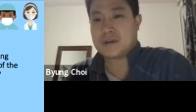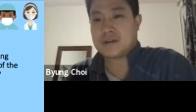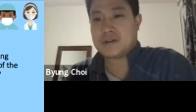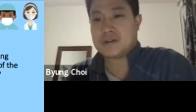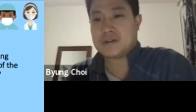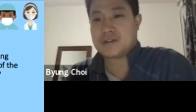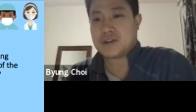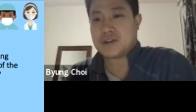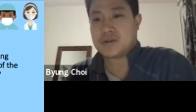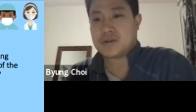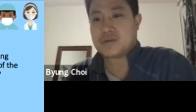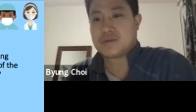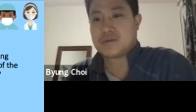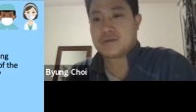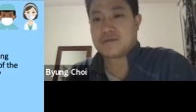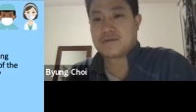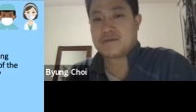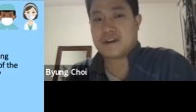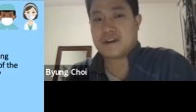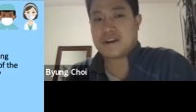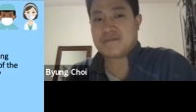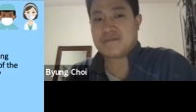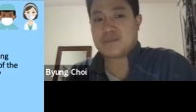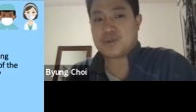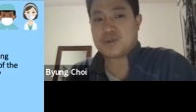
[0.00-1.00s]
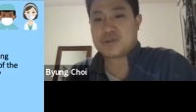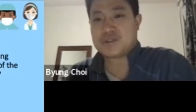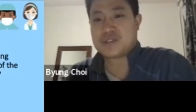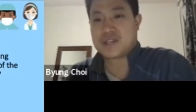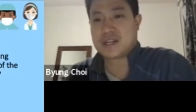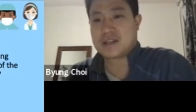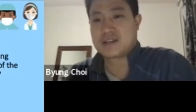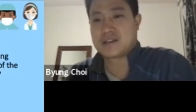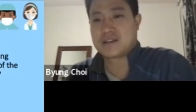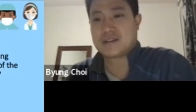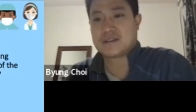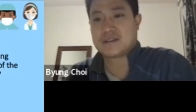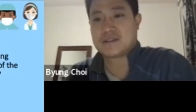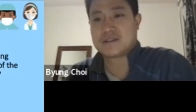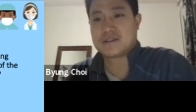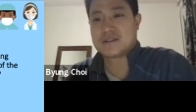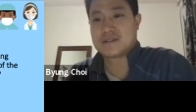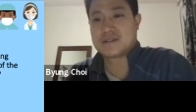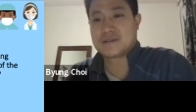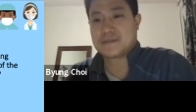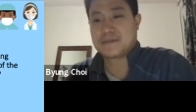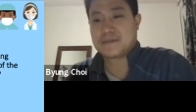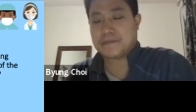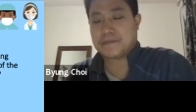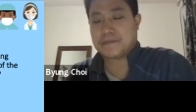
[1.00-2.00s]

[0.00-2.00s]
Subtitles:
So 5 more seconds.